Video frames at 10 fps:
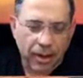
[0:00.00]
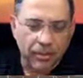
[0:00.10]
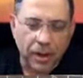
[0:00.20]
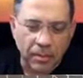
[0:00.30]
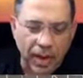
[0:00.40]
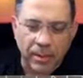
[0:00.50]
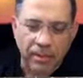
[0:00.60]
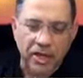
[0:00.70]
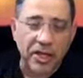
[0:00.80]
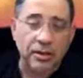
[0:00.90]
In my
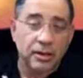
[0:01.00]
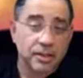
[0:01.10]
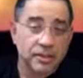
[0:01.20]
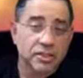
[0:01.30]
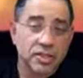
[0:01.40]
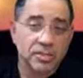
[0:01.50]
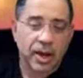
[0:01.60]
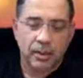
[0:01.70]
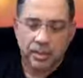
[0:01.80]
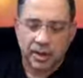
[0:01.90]
opinion, and this is just
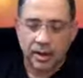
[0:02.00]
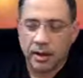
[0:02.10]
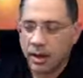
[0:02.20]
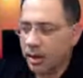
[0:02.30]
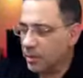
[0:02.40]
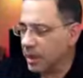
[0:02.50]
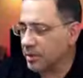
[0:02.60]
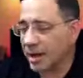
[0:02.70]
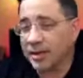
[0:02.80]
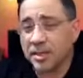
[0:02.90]
my opinion,
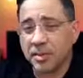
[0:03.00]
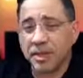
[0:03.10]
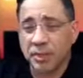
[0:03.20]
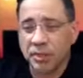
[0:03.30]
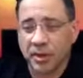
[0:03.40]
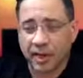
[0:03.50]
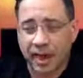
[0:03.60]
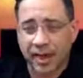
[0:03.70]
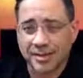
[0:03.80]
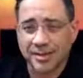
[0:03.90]
because I typically put a
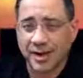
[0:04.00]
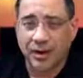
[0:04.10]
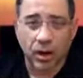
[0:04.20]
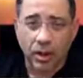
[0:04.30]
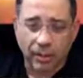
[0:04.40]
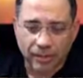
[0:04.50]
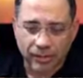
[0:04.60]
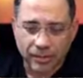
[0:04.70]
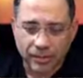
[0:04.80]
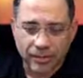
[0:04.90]
case on all my
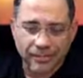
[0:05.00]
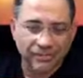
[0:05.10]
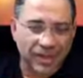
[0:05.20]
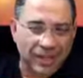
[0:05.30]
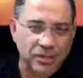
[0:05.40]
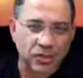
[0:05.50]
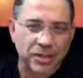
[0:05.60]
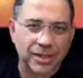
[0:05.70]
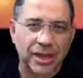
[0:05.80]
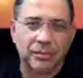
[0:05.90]
phones, it's
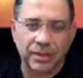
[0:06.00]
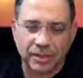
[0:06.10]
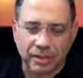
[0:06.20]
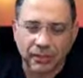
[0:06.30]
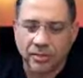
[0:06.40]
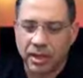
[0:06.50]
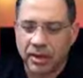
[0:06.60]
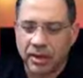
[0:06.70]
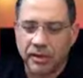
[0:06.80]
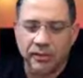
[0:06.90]
really not a big deal for
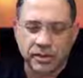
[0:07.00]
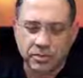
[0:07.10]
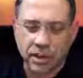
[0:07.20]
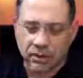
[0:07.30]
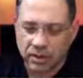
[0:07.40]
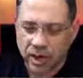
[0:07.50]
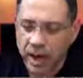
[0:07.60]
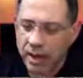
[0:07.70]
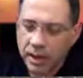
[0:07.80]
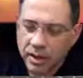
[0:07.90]
me if it's metal or
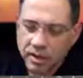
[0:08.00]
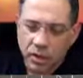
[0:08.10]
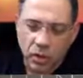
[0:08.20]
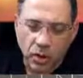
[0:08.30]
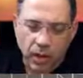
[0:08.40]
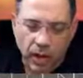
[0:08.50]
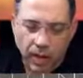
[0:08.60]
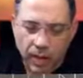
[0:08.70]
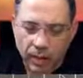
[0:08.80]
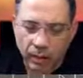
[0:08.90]
not. So
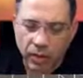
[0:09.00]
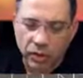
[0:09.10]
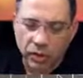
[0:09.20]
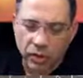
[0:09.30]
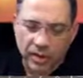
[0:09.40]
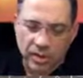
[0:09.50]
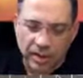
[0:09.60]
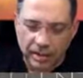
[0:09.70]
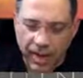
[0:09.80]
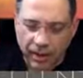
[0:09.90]
what you'll notice is
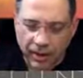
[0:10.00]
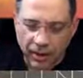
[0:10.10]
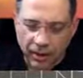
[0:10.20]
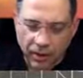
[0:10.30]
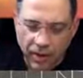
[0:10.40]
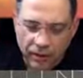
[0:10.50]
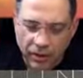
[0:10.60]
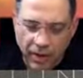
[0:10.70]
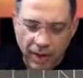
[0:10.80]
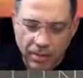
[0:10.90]
on the back here, you have your
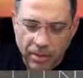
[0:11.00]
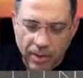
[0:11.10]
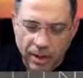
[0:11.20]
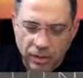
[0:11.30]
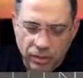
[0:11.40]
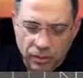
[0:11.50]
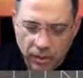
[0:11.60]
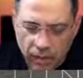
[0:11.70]
camera module.